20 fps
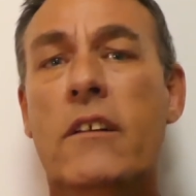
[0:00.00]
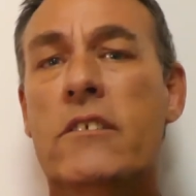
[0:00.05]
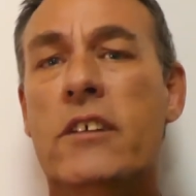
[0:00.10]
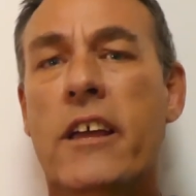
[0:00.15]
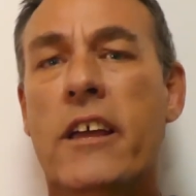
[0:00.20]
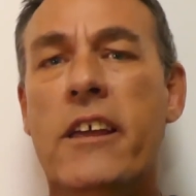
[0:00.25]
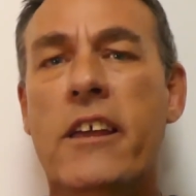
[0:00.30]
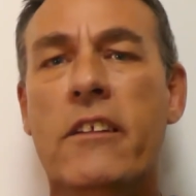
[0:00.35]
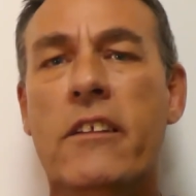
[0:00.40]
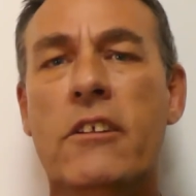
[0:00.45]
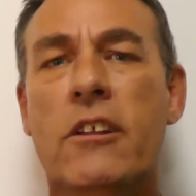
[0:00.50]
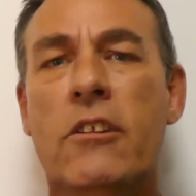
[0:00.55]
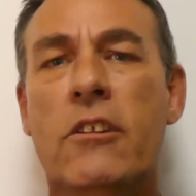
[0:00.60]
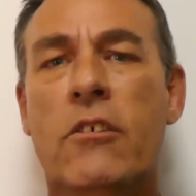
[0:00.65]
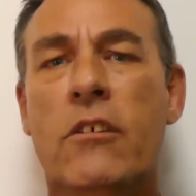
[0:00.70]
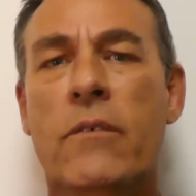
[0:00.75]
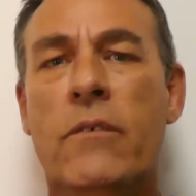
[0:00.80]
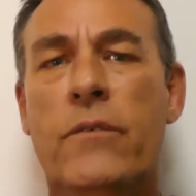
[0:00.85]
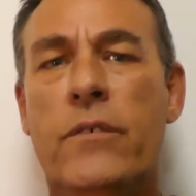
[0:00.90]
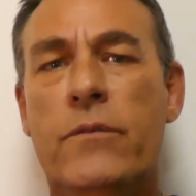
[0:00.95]
taking the
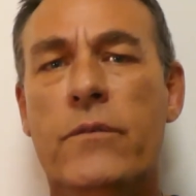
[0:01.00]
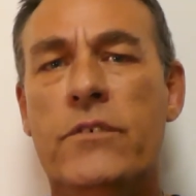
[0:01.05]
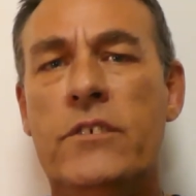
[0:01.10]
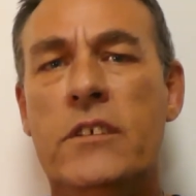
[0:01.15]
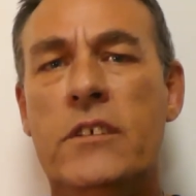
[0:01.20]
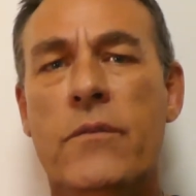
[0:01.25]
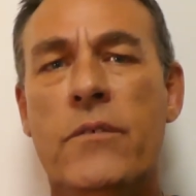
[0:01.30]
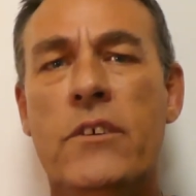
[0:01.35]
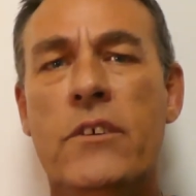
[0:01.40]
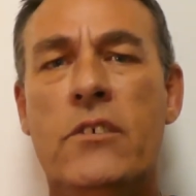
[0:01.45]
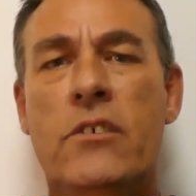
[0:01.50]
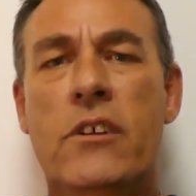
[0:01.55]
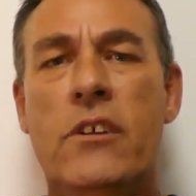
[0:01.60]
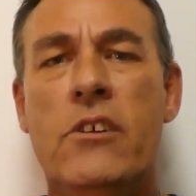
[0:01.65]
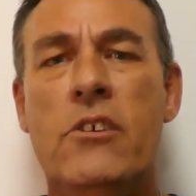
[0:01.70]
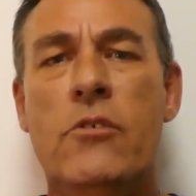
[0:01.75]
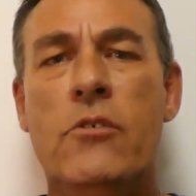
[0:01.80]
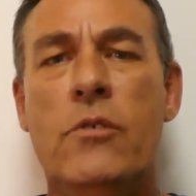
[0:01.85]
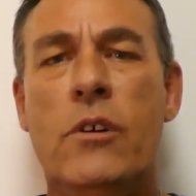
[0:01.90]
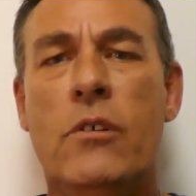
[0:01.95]
life of
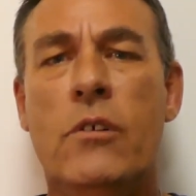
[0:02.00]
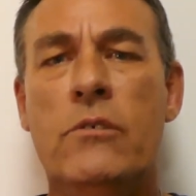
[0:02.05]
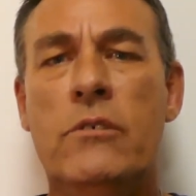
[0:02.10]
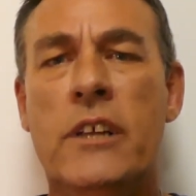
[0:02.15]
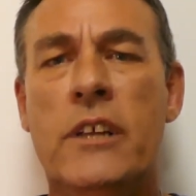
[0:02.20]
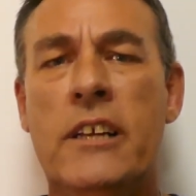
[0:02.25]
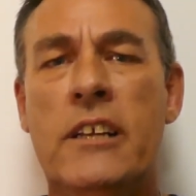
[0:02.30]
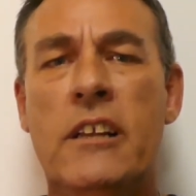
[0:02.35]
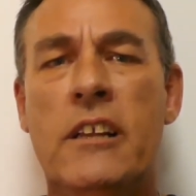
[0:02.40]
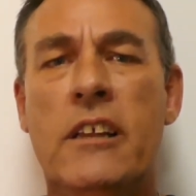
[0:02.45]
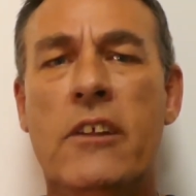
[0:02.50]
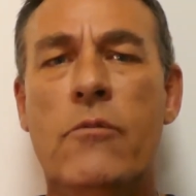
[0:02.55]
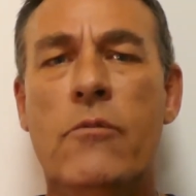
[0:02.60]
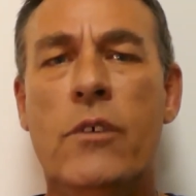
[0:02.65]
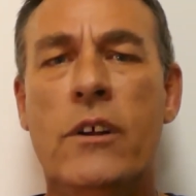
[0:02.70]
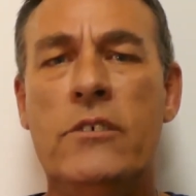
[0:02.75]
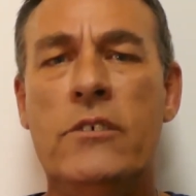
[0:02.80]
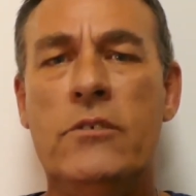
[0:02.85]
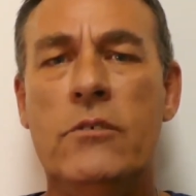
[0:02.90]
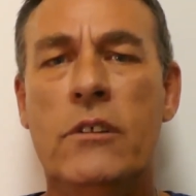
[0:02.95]
17-year-old Natalie
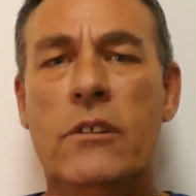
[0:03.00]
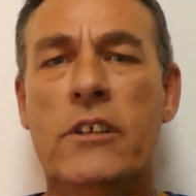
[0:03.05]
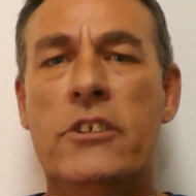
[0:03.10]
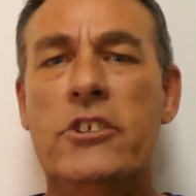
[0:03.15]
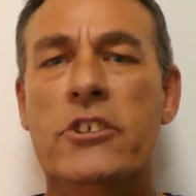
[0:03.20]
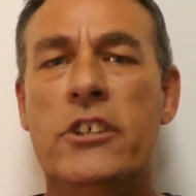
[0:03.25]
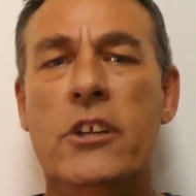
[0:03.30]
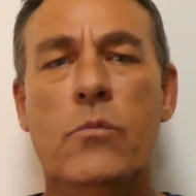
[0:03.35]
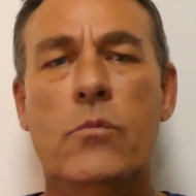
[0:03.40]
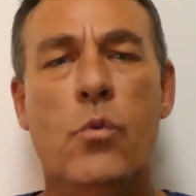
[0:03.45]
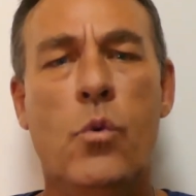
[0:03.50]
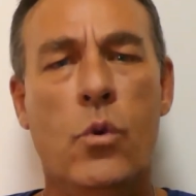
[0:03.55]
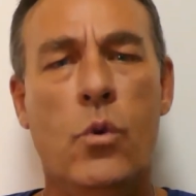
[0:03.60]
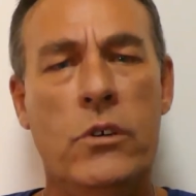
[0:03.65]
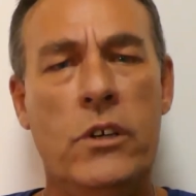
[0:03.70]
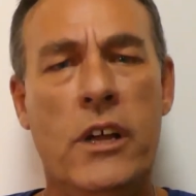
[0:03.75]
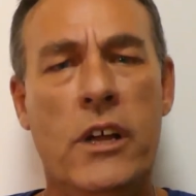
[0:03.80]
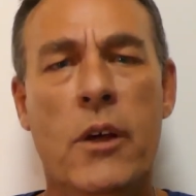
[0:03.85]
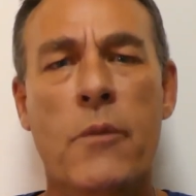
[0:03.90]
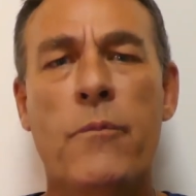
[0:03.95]
Russell as she
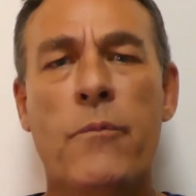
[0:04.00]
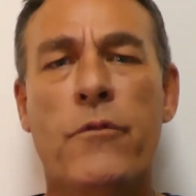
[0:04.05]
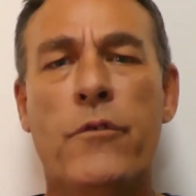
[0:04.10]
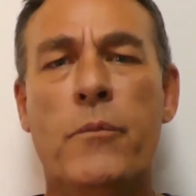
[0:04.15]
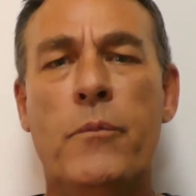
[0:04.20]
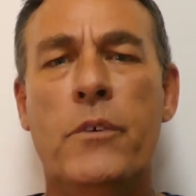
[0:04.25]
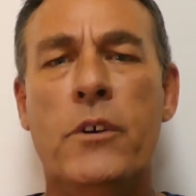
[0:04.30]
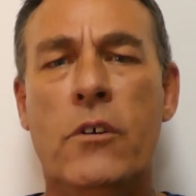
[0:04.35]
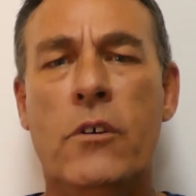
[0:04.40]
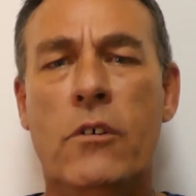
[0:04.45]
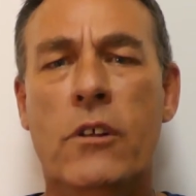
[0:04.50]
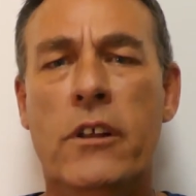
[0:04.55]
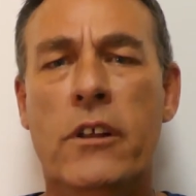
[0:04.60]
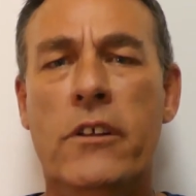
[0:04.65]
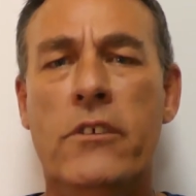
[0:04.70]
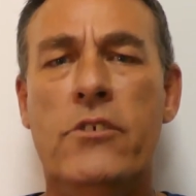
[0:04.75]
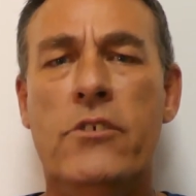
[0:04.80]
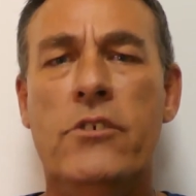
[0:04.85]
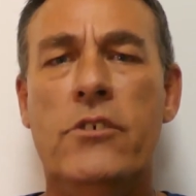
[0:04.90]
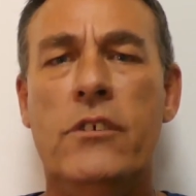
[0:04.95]
walked home from
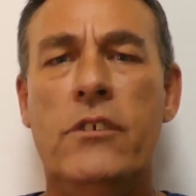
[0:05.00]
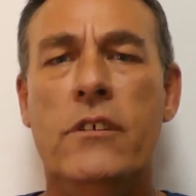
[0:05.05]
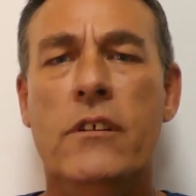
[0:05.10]
college.